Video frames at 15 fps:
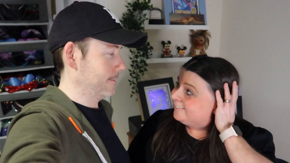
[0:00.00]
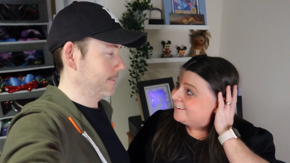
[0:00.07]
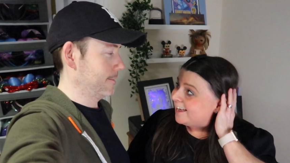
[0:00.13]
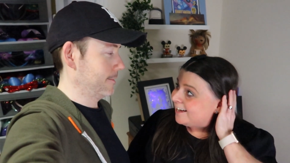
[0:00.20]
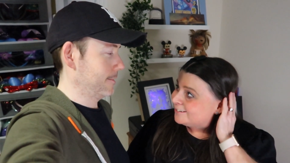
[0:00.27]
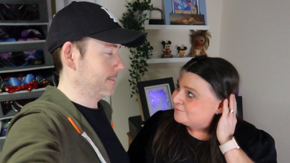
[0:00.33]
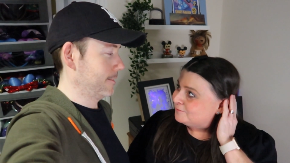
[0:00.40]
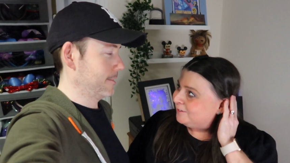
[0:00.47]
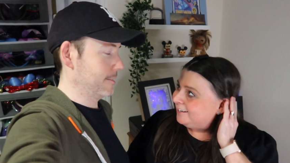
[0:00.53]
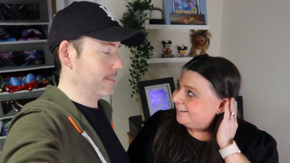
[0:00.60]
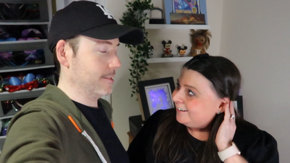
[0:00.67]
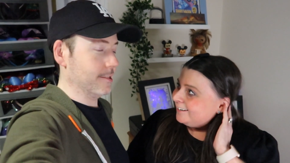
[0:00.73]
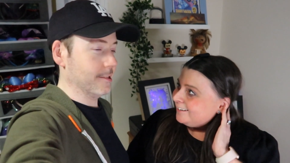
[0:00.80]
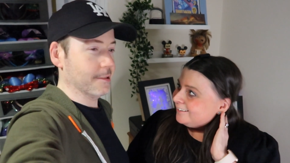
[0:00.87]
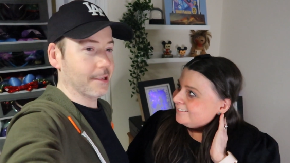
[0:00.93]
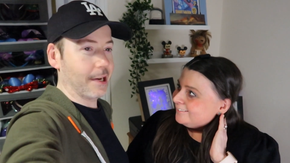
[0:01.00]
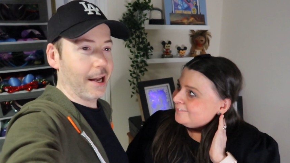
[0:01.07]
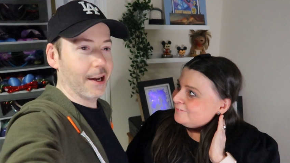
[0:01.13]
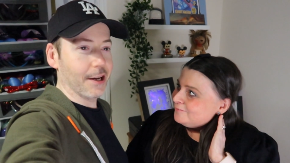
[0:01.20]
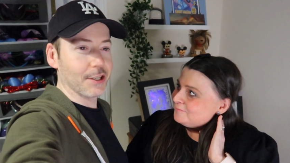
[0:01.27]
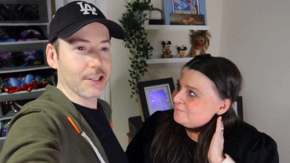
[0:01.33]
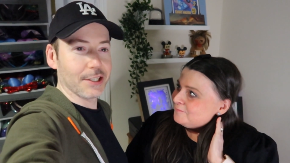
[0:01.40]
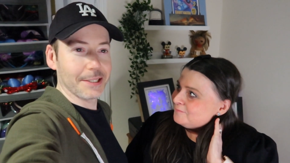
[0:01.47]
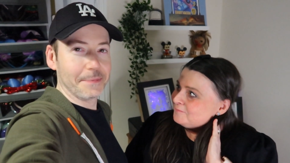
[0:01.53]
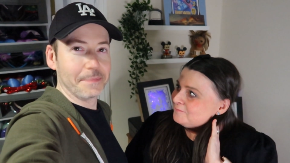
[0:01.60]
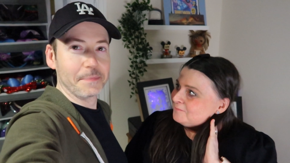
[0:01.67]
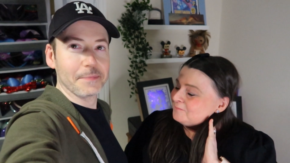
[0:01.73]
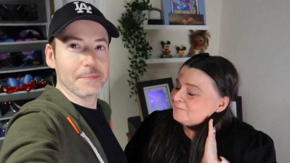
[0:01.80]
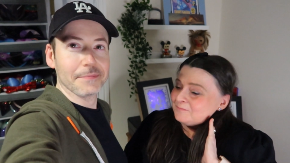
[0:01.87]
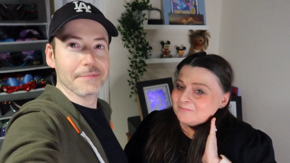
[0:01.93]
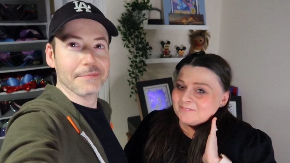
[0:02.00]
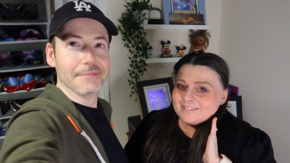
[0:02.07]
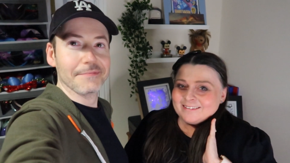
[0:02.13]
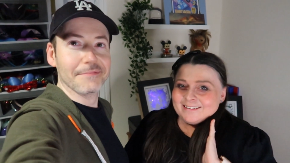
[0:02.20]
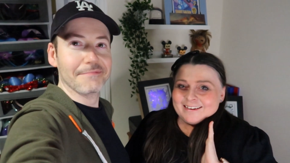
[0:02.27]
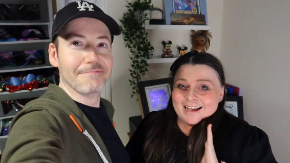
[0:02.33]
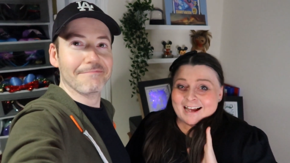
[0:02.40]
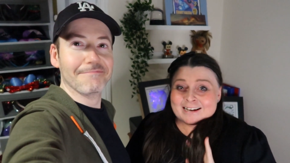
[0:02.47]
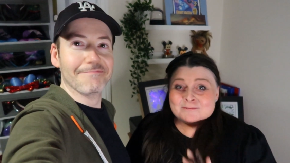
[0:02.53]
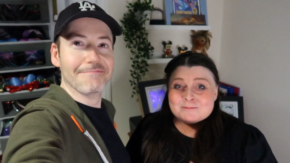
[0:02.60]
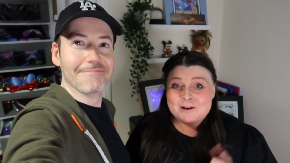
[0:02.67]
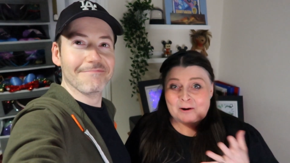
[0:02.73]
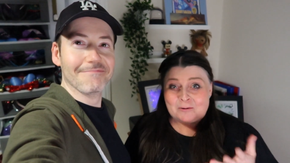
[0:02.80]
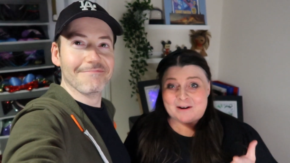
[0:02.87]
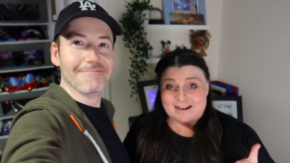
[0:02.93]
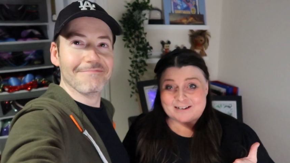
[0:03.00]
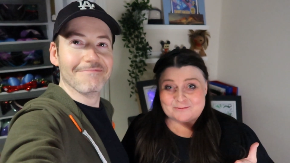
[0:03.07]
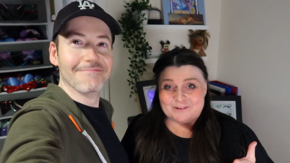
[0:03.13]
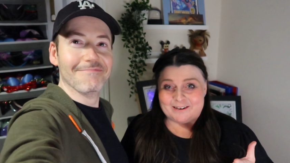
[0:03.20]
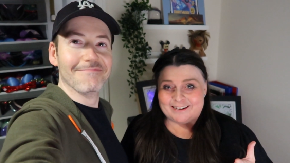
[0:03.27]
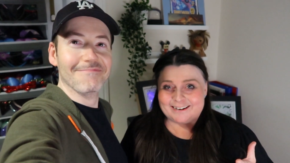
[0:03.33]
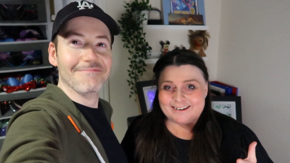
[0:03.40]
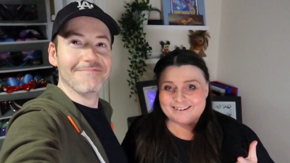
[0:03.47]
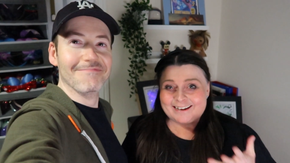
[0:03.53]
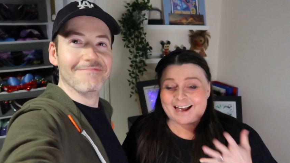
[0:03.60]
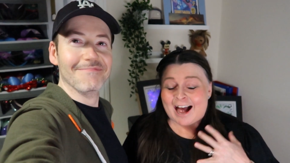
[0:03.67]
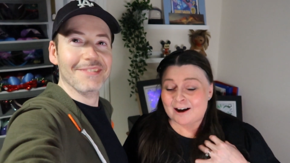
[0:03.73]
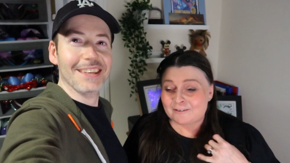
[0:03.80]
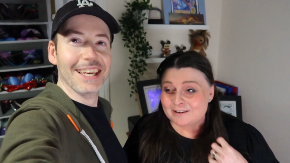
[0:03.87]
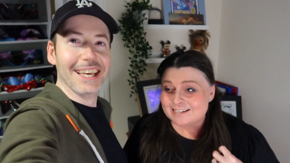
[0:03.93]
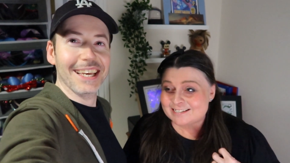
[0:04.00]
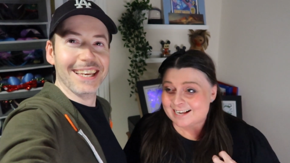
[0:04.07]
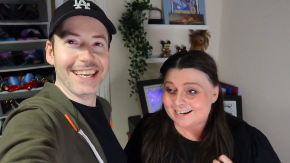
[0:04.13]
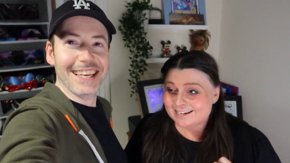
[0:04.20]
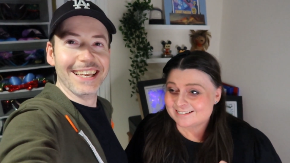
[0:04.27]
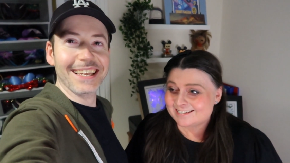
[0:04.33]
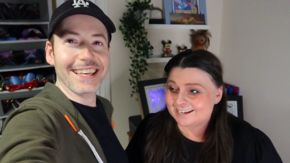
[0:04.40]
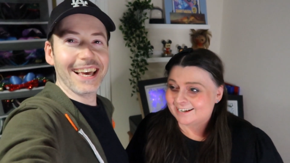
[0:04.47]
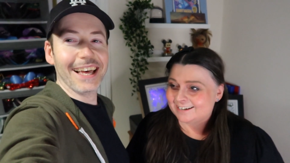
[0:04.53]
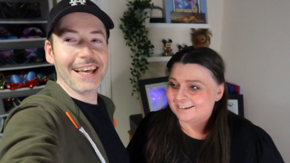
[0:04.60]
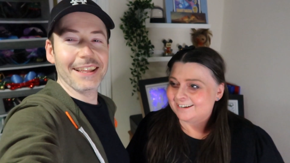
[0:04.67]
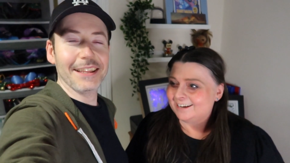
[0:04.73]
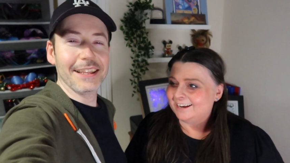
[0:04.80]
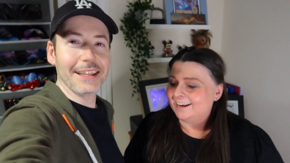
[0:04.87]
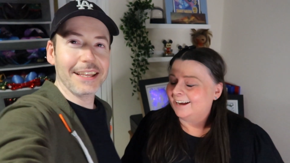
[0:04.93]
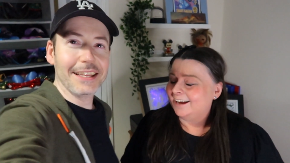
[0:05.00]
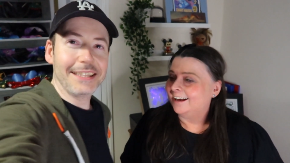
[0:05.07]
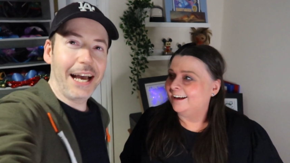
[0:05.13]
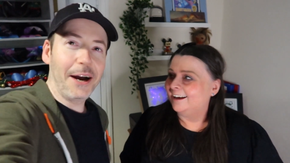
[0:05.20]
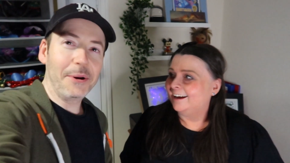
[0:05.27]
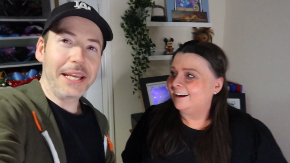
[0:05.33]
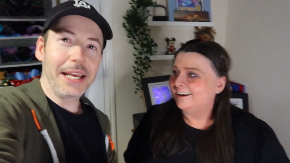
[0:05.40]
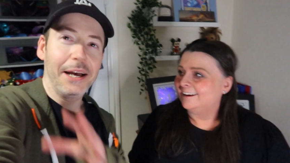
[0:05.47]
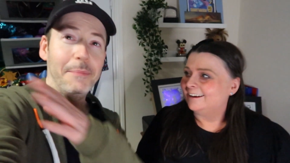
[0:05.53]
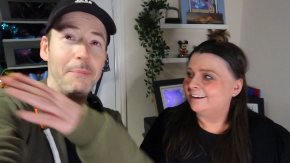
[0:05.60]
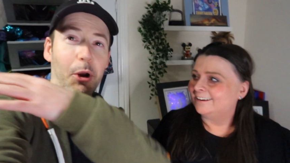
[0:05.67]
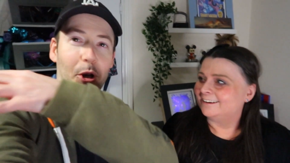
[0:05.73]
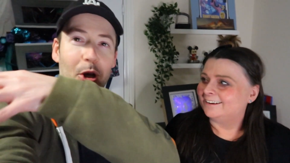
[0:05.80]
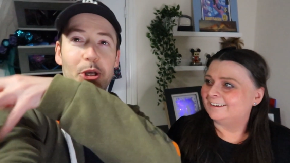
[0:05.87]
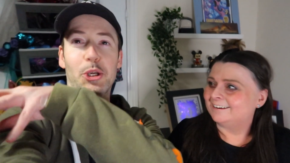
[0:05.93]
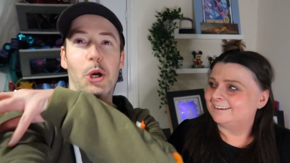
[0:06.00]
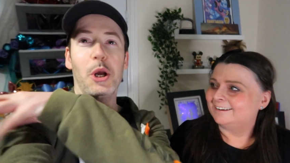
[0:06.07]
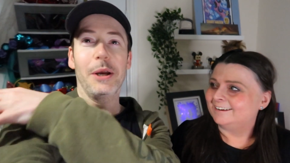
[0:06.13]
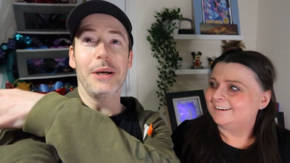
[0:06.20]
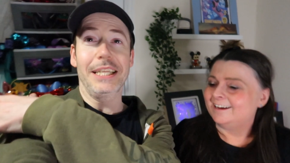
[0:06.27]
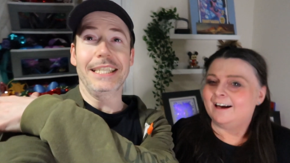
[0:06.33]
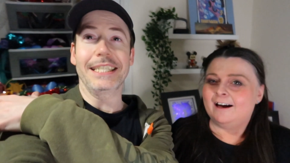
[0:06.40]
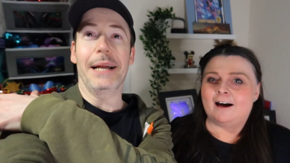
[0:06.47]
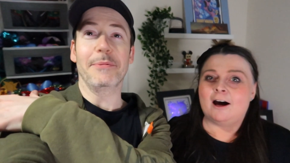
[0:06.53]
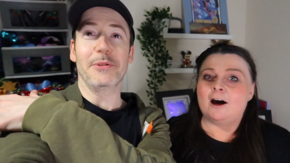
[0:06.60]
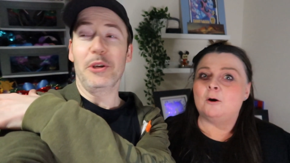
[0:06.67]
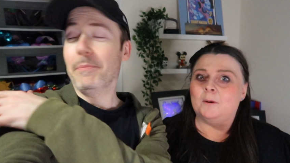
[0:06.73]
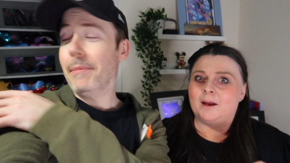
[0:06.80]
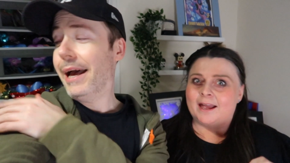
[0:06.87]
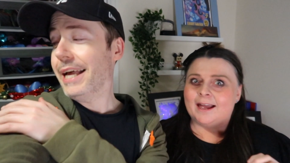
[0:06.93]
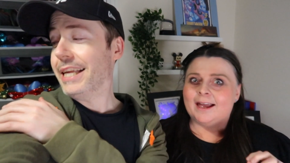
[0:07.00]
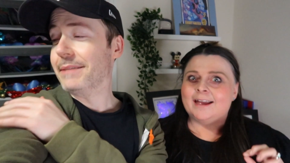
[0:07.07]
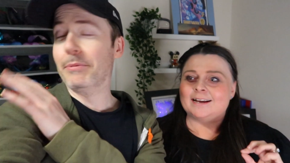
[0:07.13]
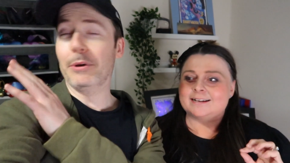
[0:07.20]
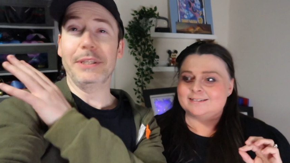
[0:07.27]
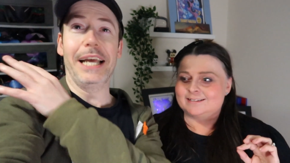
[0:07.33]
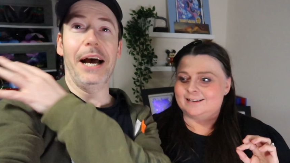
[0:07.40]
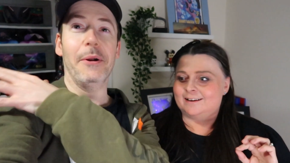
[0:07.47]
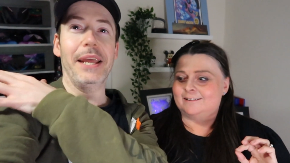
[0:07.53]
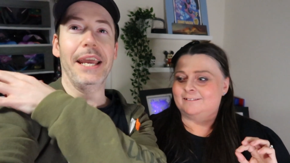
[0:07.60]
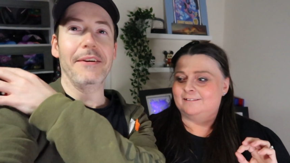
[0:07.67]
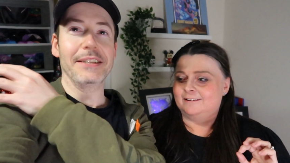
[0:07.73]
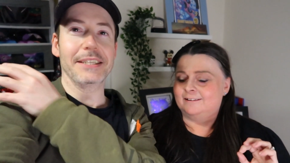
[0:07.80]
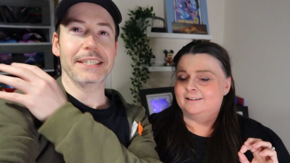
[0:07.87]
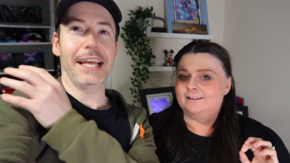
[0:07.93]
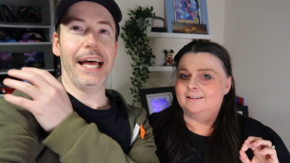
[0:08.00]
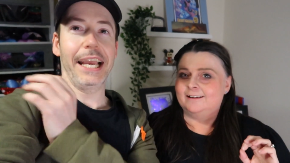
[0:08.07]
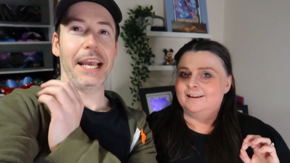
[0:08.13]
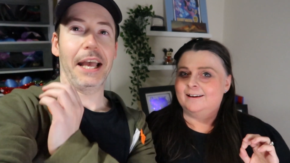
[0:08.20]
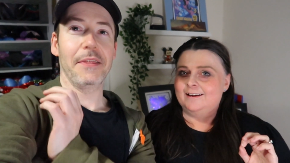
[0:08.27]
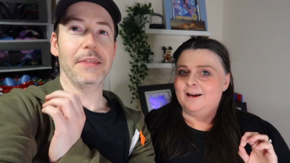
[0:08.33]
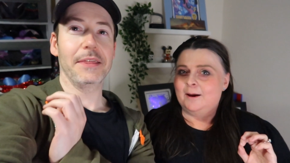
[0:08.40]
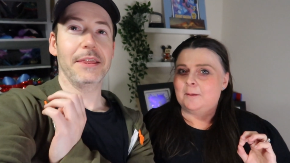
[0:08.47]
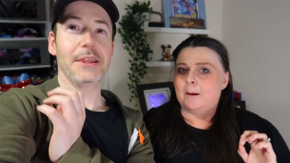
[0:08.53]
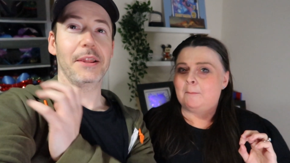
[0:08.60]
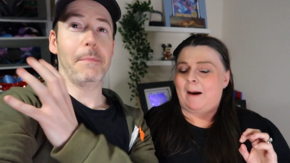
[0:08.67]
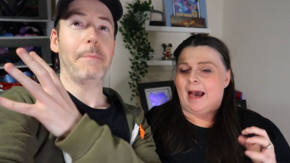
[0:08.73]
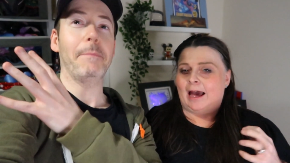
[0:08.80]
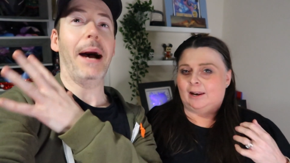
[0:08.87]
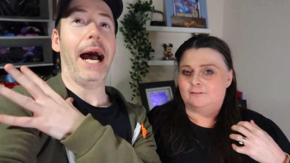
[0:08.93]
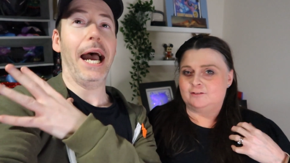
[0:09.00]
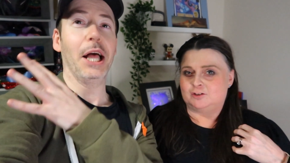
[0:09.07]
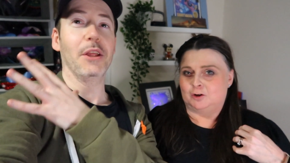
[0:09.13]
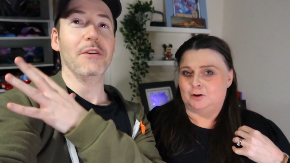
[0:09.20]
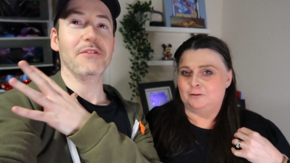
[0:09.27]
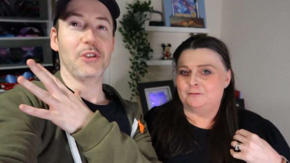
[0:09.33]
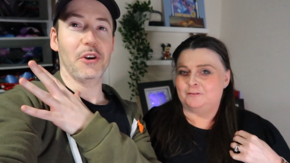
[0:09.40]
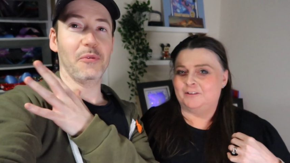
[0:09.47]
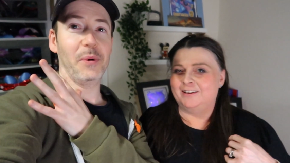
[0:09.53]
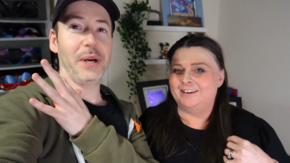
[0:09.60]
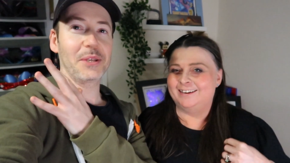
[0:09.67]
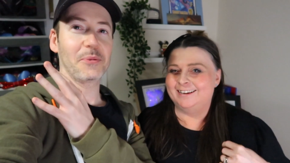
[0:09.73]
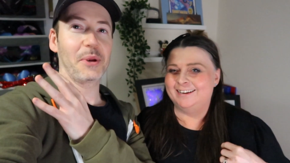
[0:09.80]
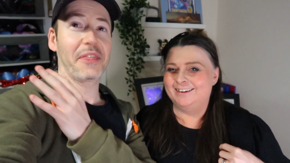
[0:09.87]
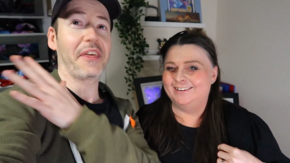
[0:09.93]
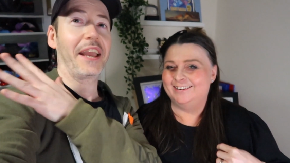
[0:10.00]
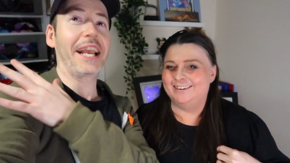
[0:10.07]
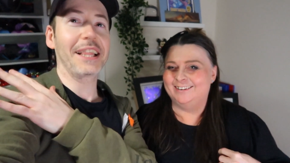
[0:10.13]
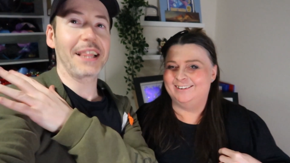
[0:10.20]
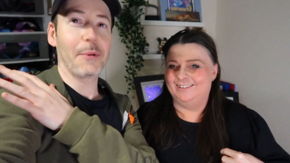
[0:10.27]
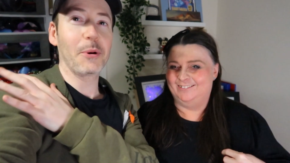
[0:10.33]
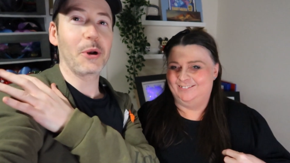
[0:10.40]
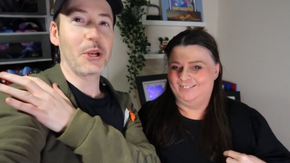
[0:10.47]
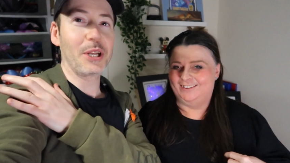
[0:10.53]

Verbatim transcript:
Speaker 1: next week. Oh Guys, we go next week. How exciting! Yeah.
Speaker 2: Down here, I'm not going to show you because it's absolute oh, mess, but down here it's like the pile, pile of, stuff. of, stuff. which we think that we're